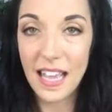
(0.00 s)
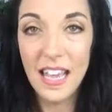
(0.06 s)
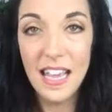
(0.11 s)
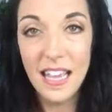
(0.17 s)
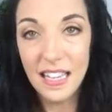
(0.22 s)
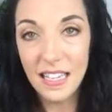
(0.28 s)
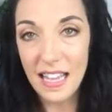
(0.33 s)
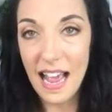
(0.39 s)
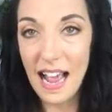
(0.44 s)

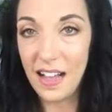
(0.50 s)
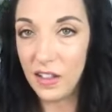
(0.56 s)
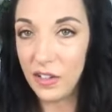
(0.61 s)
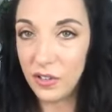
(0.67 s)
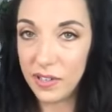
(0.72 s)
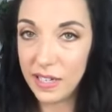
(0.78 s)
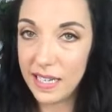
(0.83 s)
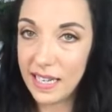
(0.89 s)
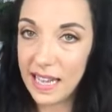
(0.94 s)

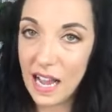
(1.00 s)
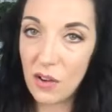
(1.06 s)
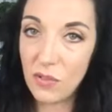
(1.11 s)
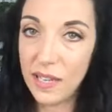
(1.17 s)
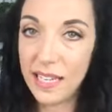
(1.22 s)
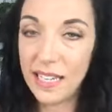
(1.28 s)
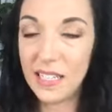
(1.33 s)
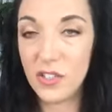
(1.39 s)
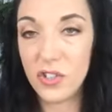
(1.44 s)
calorie
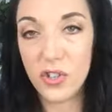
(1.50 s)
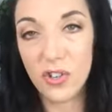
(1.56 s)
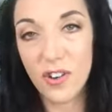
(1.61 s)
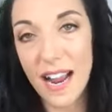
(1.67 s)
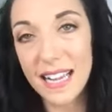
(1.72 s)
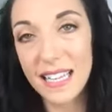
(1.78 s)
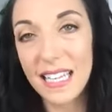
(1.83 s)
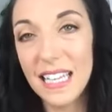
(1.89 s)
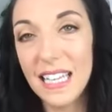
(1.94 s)
counting and
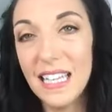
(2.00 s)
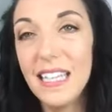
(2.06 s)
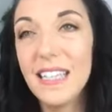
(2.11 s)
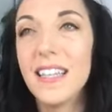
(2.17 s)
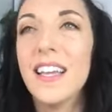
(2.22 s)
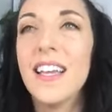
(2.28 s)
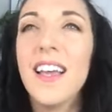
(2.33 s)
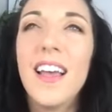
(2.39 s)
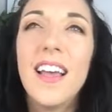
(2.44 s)
tracking,
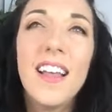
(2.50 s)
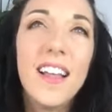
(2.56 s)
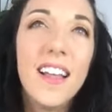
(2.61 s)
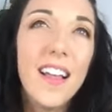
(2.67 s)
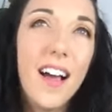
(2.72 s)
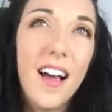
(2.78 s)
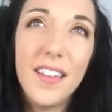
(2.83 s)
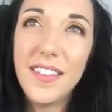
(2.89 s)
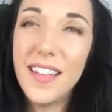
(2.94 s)

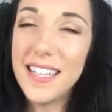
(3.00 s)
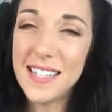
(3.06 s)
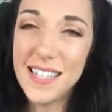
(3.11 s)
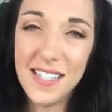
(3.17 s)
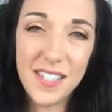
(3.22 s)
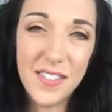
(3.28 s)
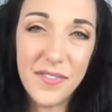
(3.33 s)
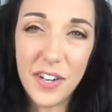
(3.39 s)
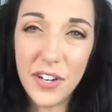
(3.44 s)
unless
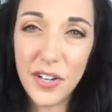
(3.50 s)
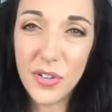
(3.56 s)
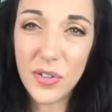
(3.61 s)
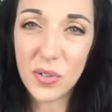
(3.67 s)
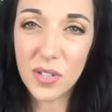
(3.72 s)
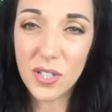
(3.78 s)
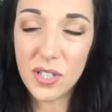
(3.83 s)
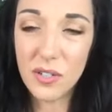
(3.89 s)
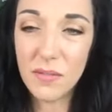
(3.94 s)
it's a very
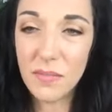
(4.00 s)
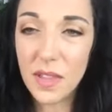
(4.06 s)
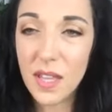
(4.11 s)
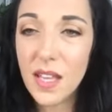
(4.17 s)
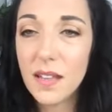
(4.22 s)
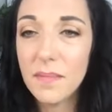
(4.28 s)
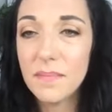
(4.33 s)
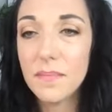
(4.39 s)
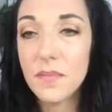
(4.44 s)
short-term
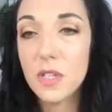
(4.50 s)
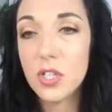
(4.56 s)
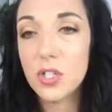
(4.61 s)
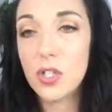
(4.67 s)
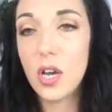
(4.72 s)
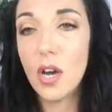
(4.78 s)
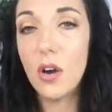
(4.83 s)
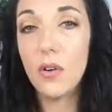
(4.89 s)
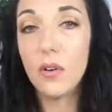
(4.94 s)
thing.
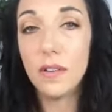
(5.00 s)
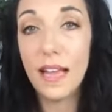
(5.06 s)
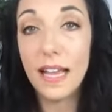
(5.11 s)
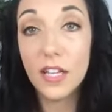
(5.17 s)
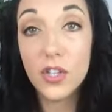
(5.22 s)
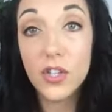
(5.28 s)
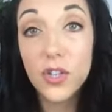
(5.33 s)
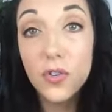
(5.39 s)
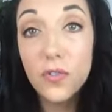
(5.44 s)
So
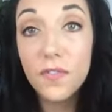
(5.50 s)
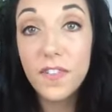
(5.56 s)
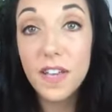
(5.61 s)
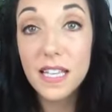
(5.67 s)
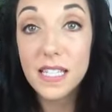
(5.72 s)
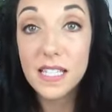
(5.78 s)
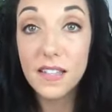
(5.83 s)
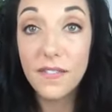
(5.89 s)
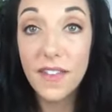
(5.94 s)
2
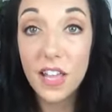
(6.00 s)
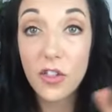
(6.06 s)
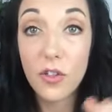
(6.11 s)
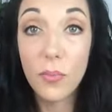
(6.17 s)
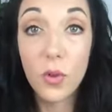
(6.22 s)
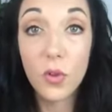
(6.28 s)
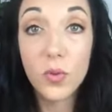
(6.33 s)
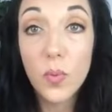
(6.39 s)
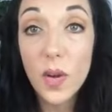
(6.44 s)
fists of
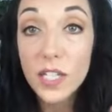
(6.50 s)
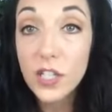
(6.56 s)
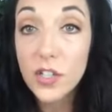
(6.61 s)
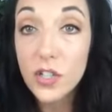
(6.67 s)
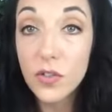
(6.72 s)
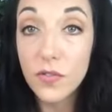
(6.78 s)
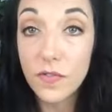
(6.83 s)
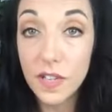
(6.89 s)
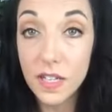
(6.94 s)
vegetables, 1 to
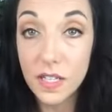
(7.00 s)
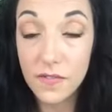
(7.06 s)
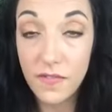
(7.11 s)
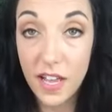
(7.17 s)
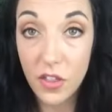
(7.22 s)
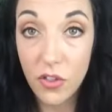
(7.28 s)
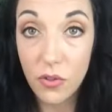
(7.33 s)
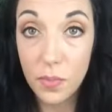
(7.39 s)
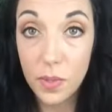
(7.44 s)
2 fist
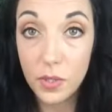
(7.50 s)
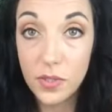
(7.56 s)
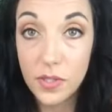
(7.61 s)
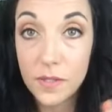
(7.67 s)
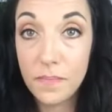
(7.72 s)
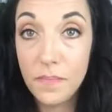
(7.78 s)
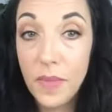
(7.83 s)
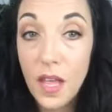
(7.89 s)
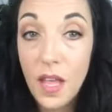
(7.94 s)

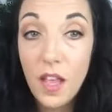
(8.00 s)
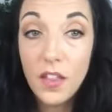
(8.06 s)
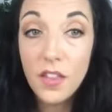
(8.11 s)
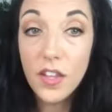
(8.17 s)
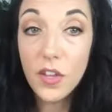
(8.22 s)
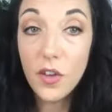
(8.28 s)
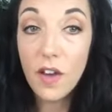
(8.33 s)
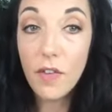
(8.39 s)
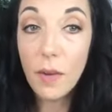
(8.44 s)
vegetables.
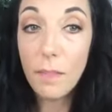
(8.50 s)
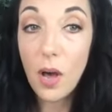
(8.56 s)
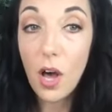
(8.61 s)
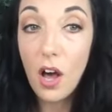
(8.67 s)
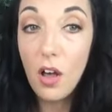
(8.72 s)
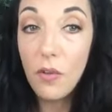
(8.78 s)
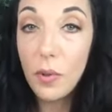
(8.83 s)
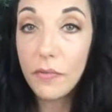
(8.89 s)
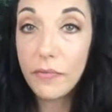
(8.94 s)
Then you have a
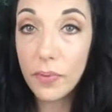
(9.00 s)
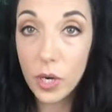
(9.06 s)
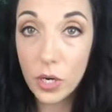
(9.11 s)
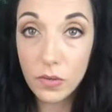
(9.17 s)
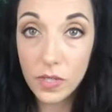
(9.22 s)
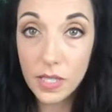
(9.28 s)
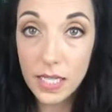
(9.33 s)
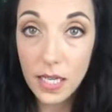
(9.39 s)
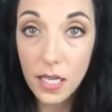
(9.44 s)
palm of
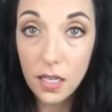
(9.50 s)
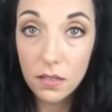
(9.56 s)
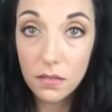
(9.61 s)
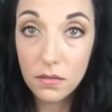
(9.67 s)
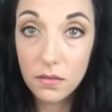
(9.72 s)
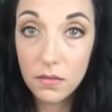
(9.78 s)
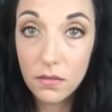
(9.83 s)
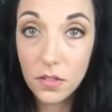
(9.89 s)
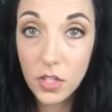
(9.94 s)

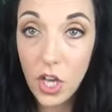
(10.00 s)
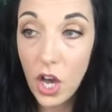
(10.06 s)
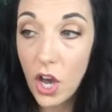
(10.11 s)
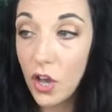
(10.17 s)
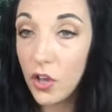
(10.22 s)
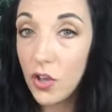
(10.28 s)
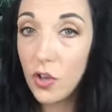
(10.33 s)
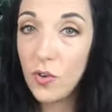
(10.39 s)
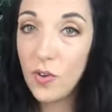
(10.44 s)
protein.
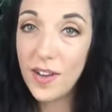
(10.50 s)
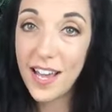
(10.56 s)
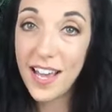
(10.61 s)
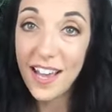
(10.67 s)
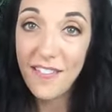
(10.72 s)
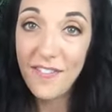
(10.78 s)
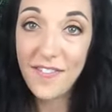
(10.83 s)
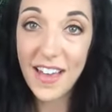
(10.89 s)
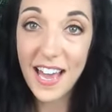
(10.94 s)
Yahoo,
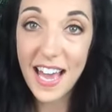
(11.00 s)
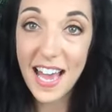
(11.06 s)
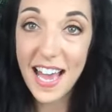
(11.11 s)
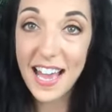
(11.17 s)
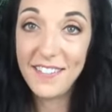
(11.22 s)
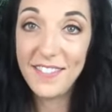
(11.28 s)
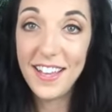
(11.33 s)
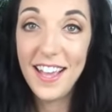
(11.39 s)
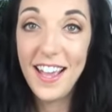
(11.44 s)
high
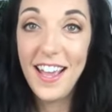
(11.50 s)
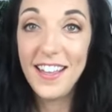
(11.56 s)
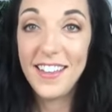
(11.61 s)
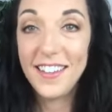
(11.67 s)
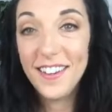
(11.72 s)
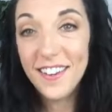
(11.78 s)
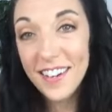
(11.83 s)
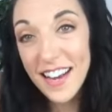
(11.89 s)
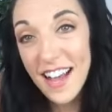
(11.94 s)
five.
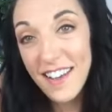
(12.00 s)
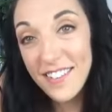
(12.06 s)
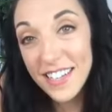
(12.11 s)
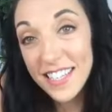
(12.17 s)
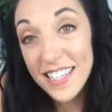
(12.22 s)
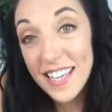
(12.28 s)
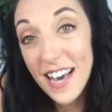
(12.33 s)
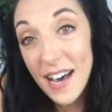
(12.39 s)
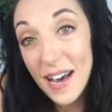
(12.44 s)
Then you're gonna have
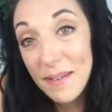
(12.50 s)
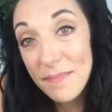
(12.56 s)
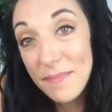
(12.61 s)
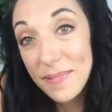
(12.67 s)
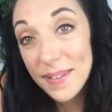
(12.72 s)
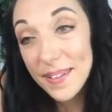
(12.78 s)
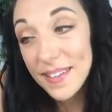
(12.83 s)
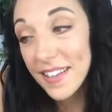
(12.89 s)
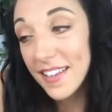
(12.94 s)
a cup,
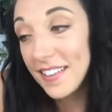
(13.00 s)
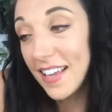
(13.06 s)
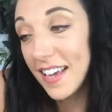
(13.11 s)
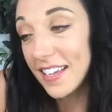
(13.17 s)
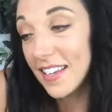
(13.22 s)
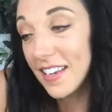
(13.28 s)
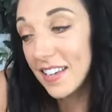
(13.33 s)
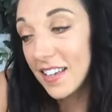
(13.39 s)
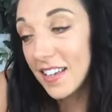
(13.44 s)

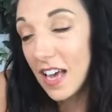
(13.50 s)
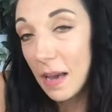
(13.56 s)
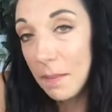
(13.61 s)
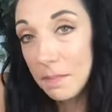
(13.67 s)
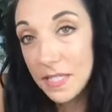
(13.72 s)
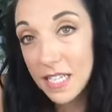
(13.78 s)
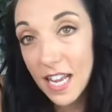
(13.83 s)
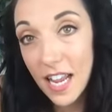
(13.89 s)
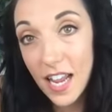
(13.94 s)
a
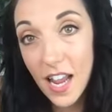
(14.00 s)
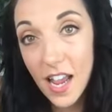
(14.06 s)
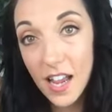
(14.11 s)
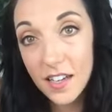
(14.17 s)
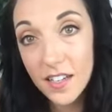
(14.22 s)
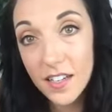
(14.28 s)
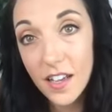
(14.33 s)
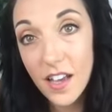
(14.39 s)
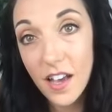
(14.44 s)
cupped
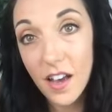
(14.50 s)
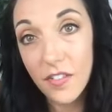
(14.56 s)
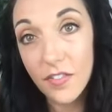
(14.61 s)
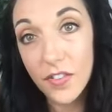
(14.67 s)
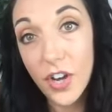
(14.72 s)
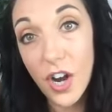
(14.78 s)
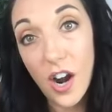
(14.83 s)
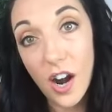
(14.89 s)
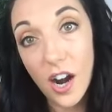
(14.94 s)
hand of
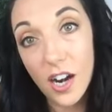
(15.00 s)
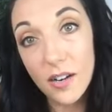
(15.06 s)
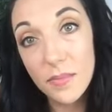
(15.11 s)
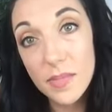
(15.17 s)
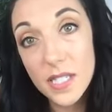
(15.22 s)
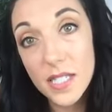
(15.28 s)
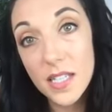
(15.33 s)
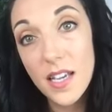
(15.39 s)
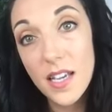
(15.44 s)

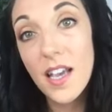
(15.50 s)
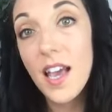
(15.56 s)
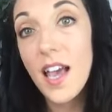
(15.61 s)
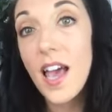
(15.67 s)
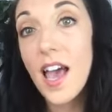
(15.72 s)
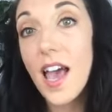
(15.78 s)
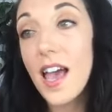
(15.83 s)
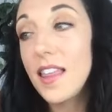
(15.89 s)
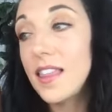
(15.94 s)
carbs.
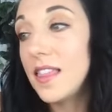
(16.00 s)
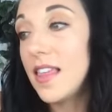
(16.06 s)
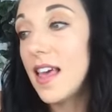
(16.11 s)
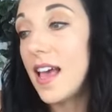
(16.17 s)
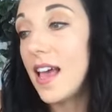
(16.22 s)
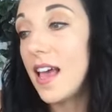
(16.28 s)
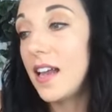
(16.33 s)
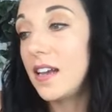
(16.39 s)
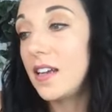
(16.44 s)
And
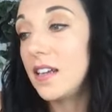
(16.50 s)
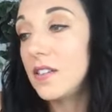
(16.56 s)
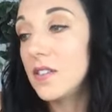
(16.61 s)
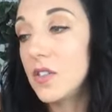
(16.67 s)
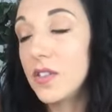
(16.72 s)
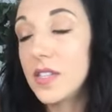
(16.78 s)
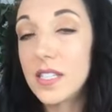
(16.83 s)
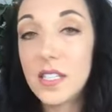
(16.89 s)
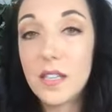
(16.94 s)
then,
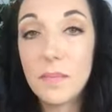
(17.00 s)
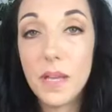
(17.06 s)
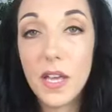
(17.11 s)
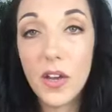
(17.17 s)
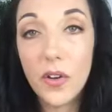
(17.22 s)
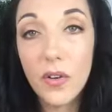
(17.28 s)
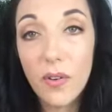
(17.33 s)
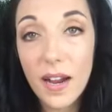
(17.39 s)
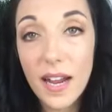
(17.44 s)
so this could be a
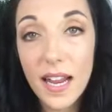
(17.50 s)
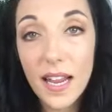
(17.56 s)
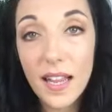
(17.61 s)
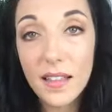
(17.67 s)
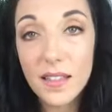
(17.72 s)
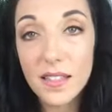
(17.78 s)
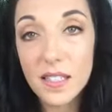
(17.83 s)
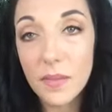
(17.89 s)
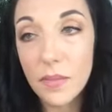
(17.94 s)
grain,
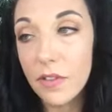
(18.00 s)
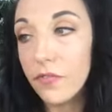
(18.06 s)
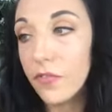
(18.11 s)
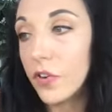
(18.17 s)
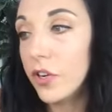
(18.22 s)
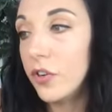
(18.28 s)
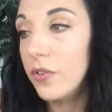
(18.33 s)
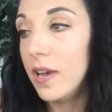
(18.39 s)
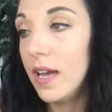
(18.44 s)
this could be
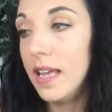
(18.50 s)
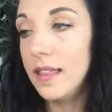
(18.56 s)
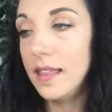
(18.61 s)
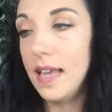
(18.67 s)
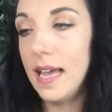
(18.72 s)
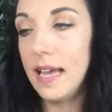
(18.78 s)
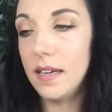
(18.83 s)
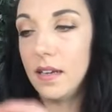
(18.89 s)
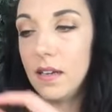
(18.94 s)
fruit, and
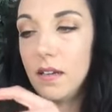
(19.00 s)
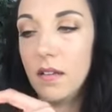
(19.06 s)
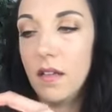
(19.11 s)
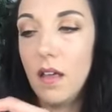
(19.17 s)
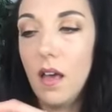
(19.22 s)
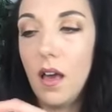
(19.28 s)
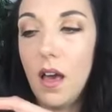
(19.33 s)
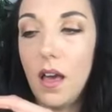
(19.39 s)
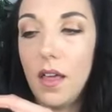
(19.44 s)
then
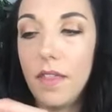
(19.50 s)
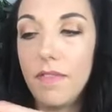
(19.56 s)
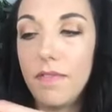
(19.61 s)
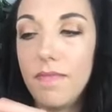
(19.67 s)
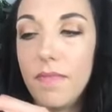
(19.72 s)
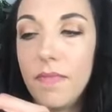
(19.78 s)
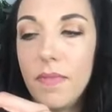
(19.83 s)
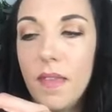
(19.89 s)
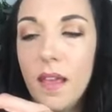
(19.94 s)
a
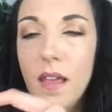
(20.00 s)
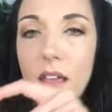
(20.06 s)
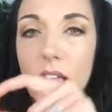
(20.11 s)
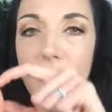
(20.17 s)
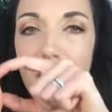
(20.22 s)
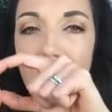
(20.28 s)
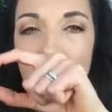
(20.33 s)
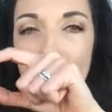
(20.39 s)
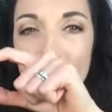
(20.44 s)

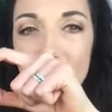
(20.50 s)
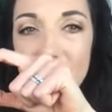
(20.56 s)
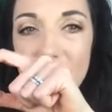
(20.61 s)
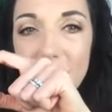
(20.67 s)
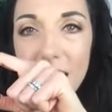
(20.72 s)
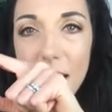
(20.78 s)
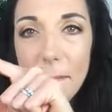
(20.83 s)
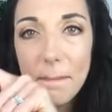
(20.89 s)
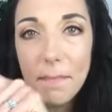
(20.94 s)
thumb
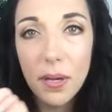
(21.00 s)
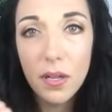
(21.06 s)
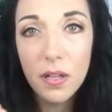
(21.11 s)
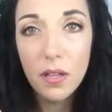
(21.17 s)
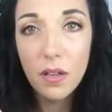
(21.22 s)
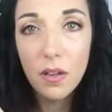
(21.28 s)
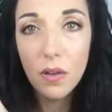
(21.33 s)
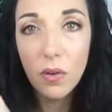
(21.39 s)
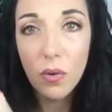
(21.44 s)
tip
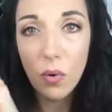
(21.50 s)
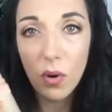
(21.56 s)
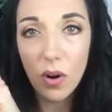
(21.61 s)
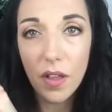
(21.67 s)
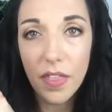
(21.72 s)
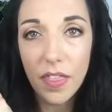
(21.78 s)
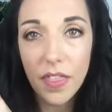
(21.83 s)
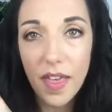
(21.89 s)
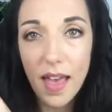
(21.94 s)
or
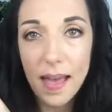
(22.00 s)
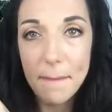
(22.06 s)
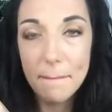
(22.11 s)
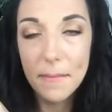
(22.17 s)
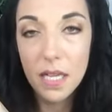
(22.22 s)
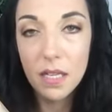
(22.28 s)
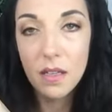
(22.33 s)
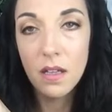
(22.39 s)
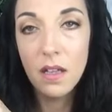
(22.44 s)
a
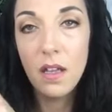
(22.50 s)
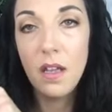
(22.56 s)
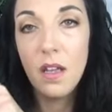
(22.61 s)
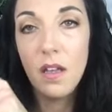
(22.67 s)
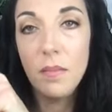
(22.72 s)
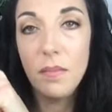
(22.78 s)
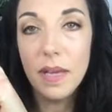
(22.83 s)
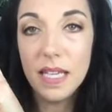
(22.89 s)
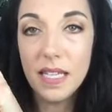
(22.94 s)
thumb
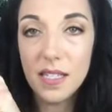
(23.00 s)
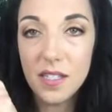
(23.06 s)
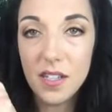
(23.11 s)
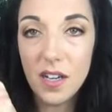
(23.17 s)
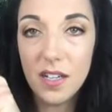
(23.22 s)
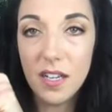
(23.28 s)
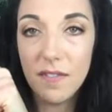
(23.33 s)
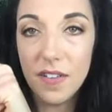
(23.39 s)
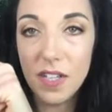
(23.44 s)
based
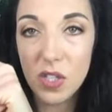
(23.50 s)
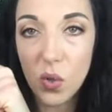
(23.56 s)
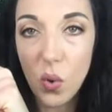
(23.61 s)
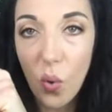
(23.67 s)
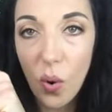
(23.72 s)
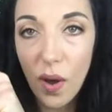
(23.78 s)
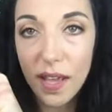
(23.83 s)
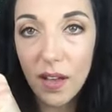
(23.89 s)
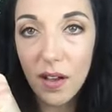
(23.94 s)
on if it's
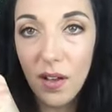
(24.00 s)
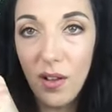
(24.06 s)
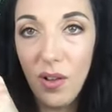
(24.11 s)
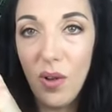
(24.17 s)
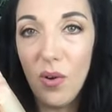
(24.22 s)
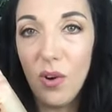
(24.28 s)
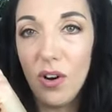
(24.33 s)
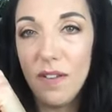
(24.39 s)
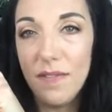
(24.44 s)

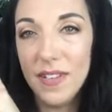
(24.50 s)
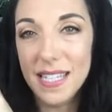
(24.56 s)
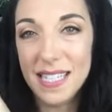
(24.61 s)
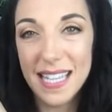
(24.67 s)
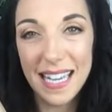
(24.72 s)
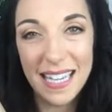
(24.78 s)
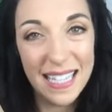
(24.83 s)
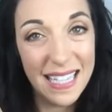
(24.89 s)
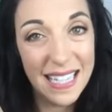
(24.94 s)
oil or if it's
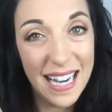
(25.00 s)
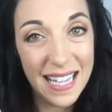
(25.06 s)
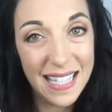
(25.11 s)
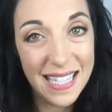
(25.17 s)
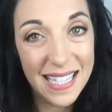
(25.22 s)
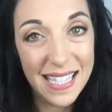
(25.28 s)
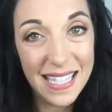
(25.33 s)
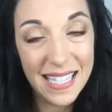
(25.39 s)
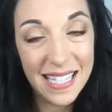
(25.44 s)

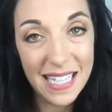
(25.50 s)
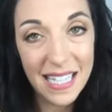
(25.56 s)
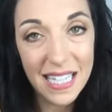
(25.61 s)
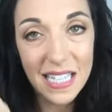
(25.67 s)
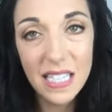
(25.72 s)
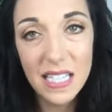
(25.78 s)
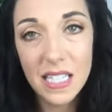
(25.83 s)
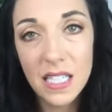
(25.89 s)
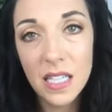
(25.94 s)
nuts and
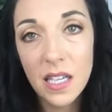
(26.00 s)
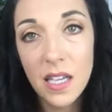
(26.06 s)
seeds